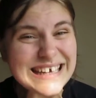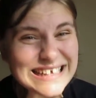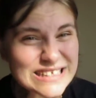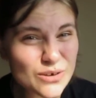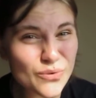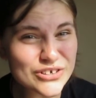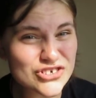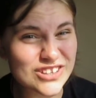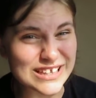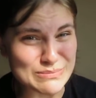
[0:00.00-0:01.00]
It's a
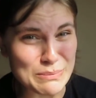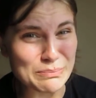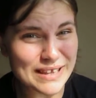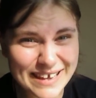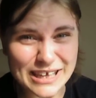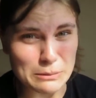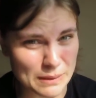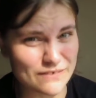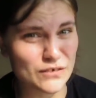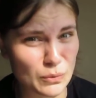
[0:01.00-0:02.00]
question that's been plaguing
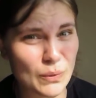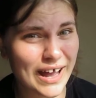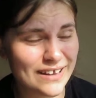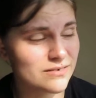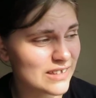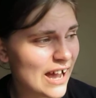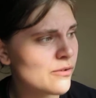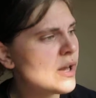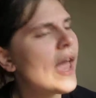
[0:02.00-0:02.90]
me for a while now.